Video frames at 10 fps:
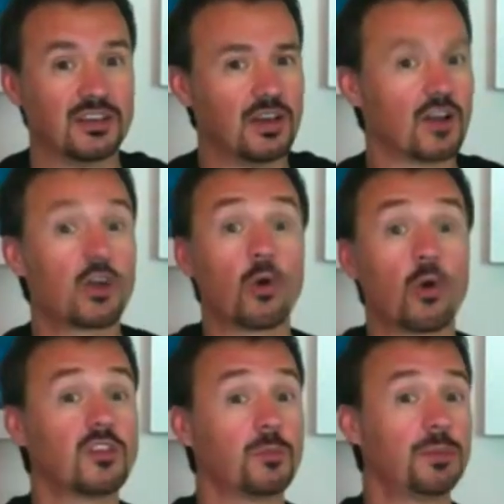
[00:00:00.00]
According
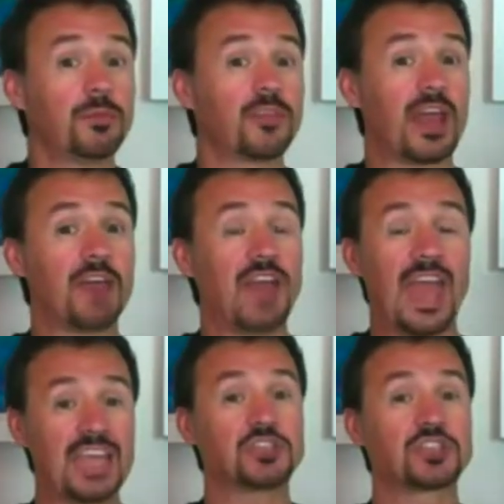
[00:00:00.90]
to the people that have
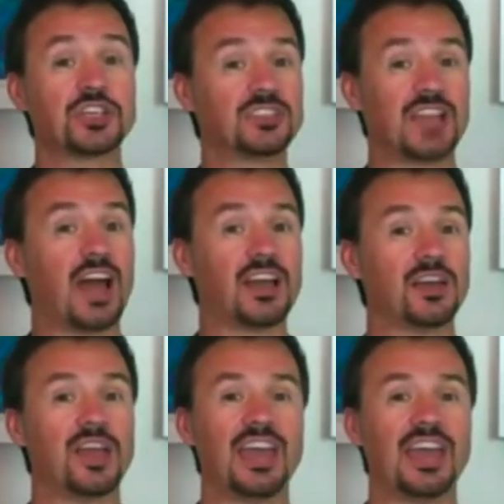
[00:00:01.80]
ancient
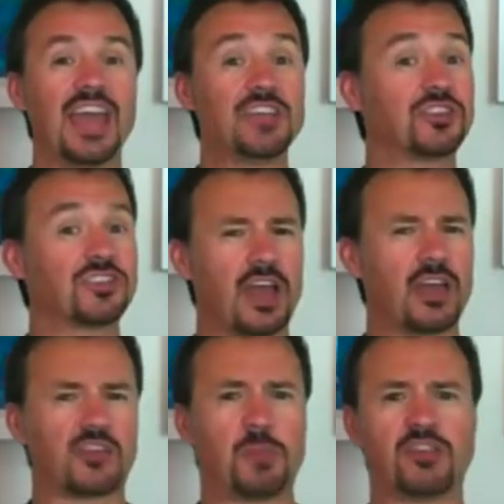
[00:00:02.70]

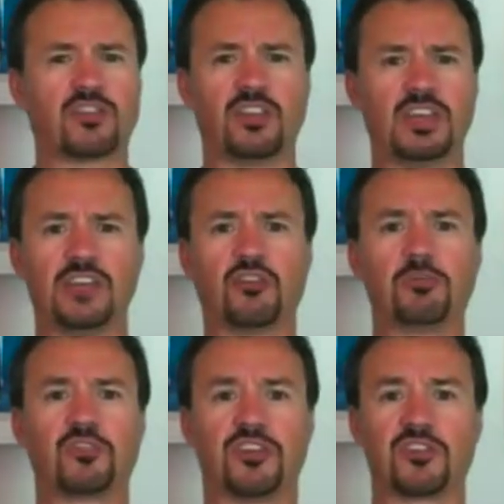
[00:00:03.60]
diets based on the
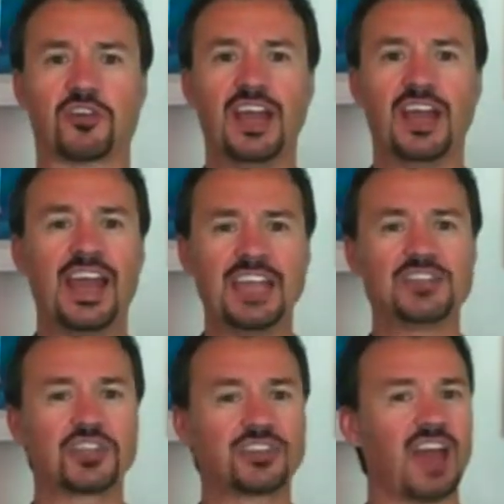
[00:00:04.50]
Egyptians, or
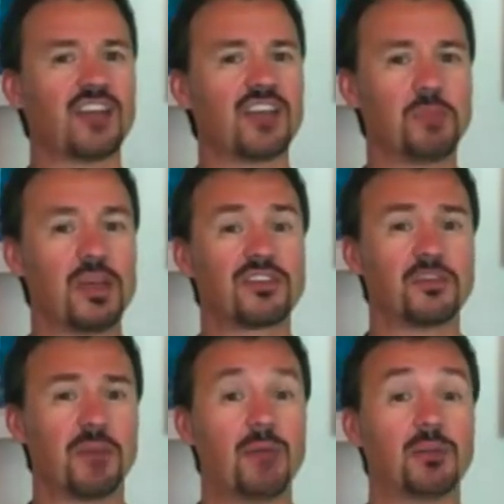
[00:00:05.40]
ancient diets based on the
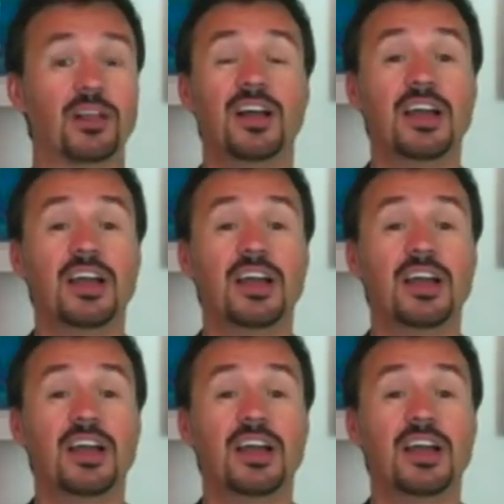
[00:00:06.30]
Bible,